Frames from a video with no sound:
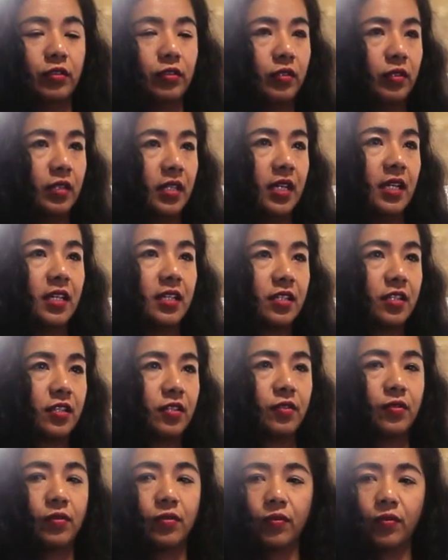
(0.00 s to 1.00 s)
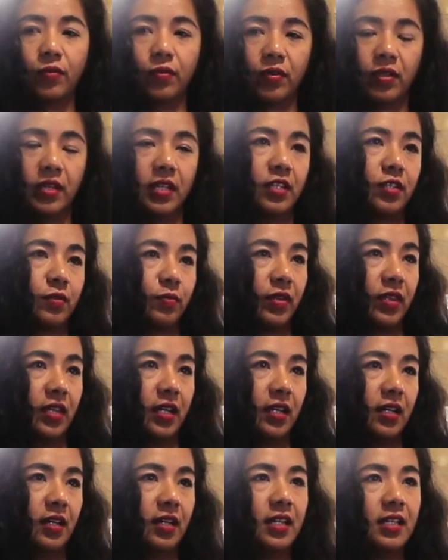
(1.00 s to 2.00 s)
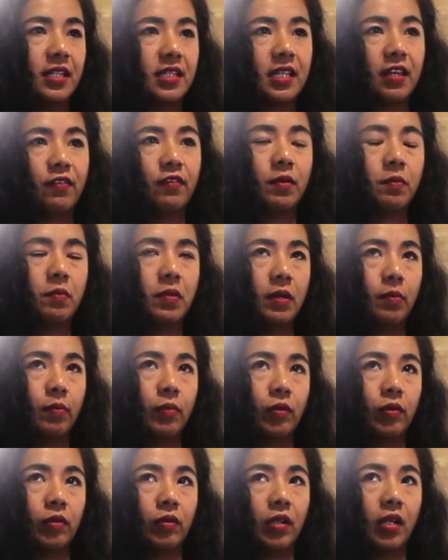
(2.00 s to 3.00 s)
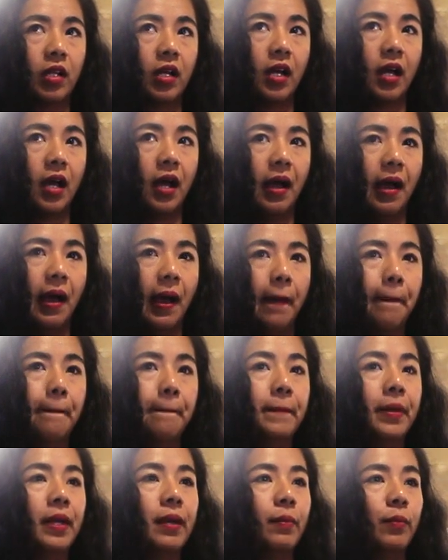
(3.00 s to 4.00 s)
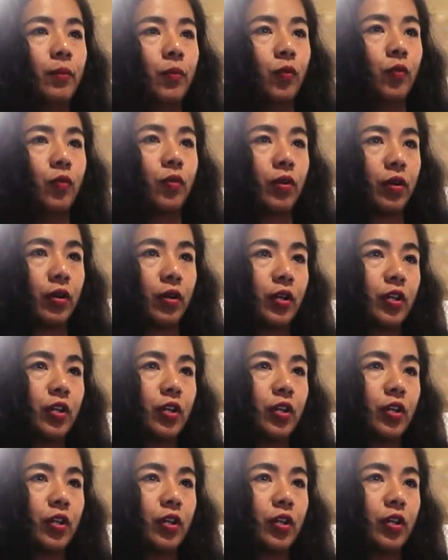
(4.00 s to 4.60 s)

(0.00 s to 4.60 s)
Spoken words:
do this or this with it. It's giving people a bit more